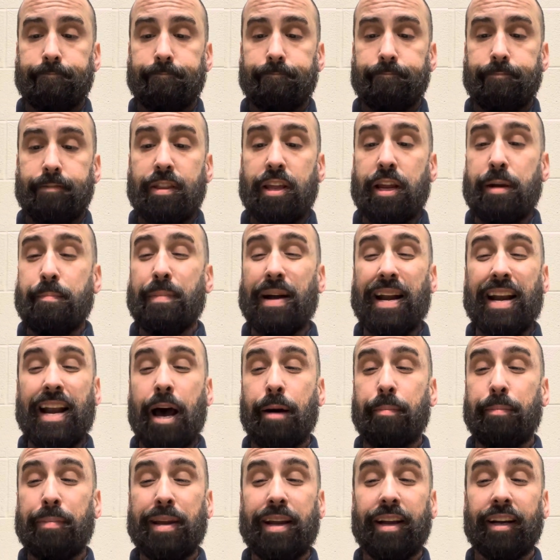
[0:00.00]
They may
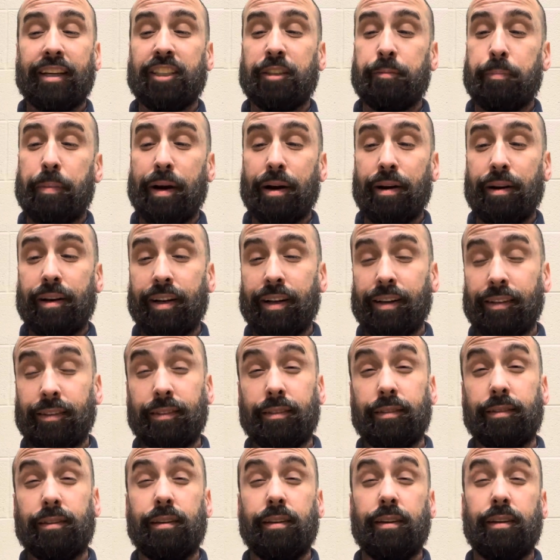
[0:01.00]
not be
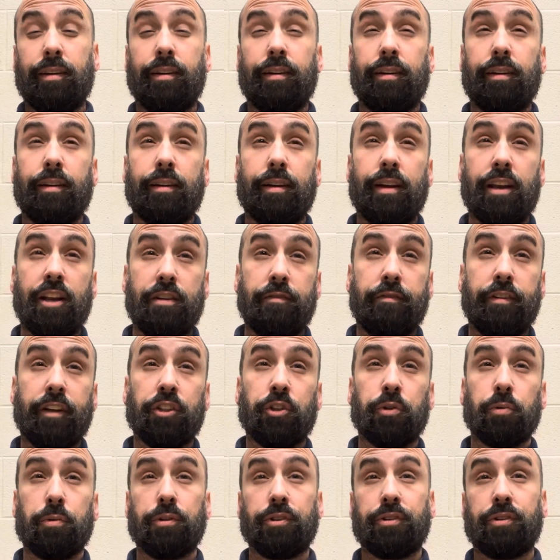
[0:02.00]
experienced, the
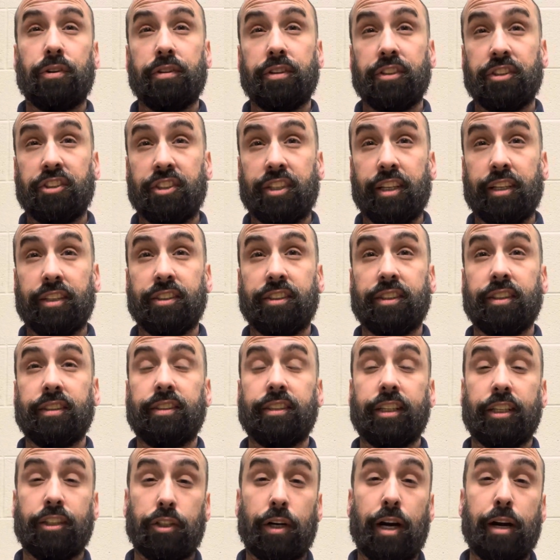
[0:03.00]
individuals or the citizens
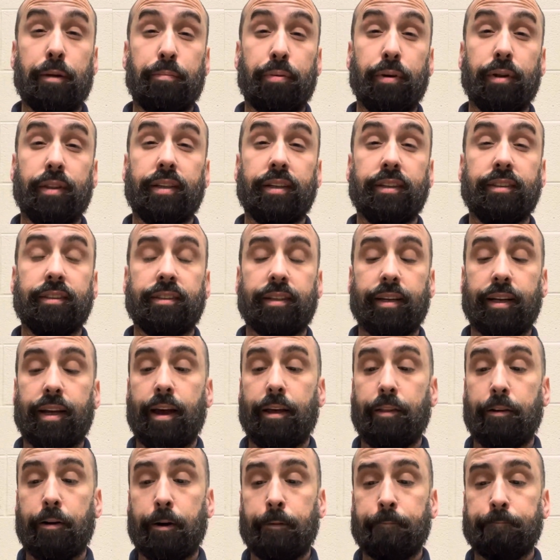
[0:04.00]
that try to put these
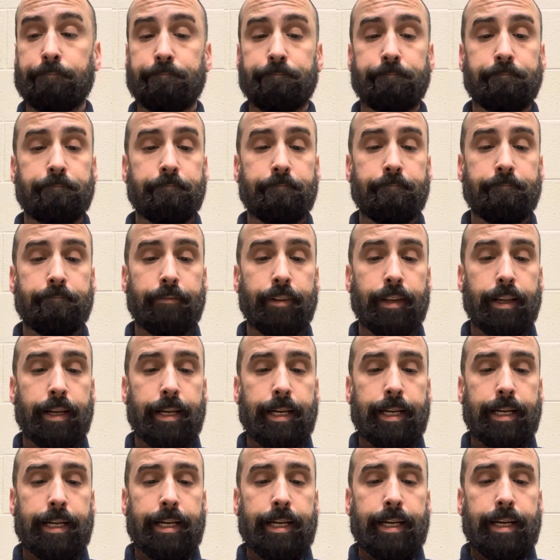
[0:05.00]
together.
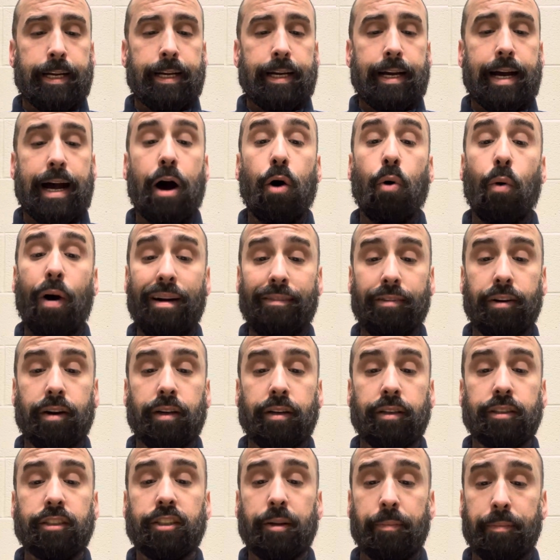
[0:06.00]

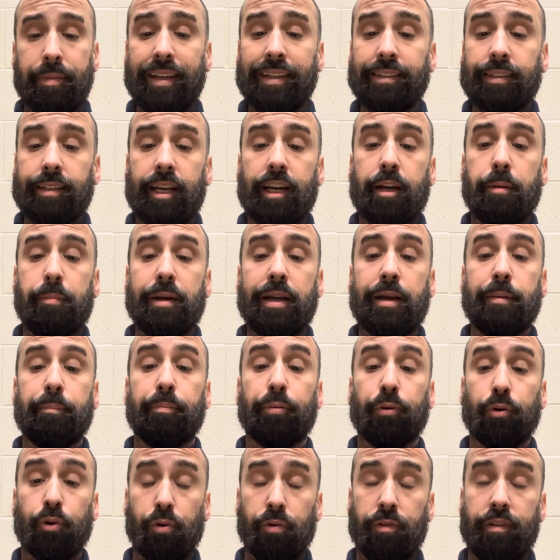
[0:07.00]
However, some things that could be
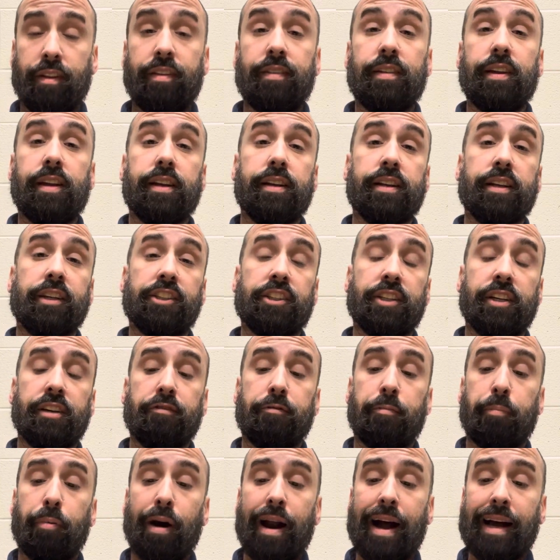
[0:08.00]
improved in the
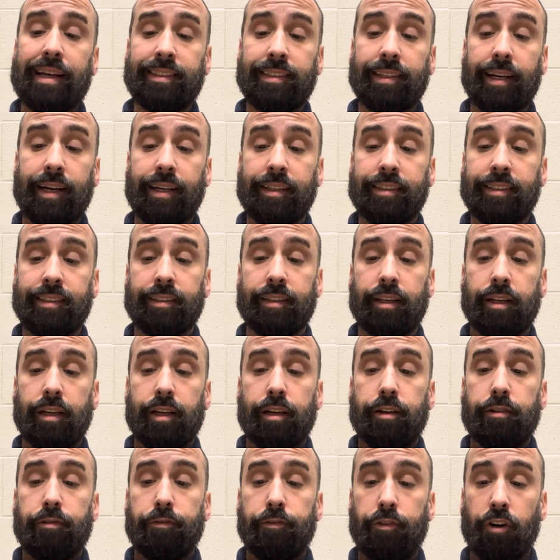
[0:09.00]
initiative process.
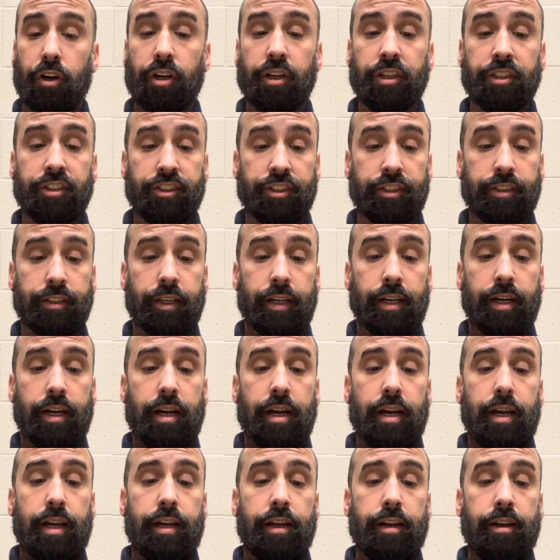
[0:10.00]
First,
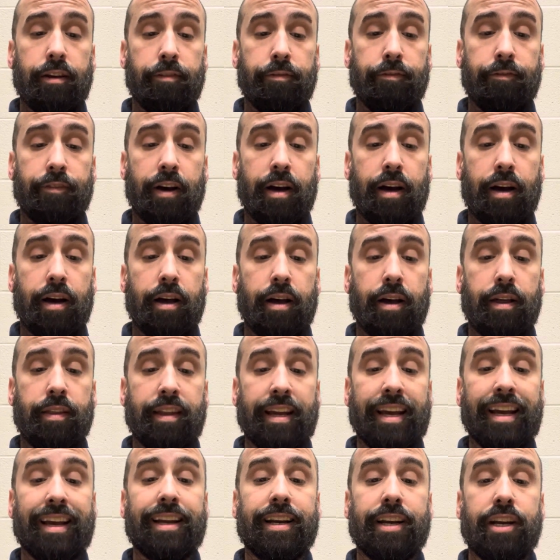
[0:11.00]
if
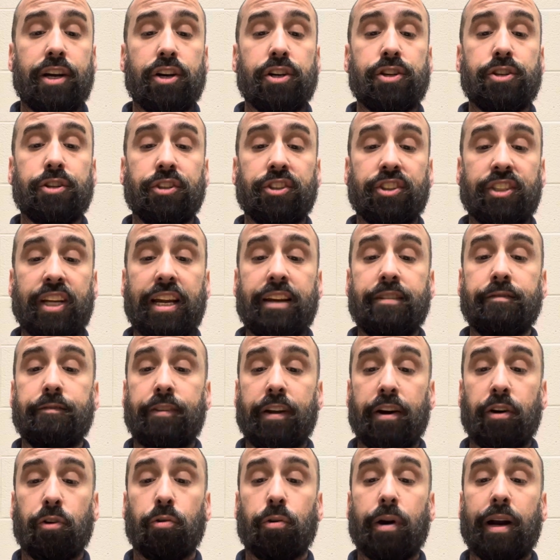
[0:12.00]
they adhere to state and
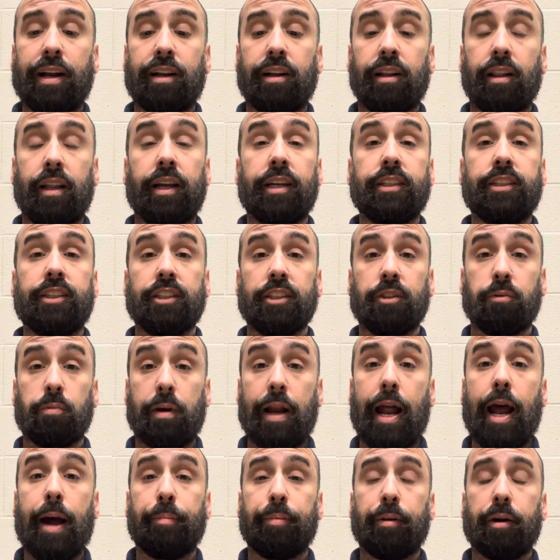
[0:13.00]
federal regulations when
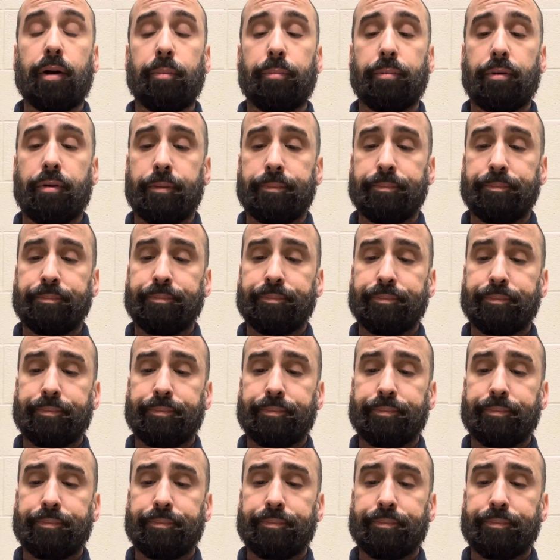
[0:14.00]
applicable,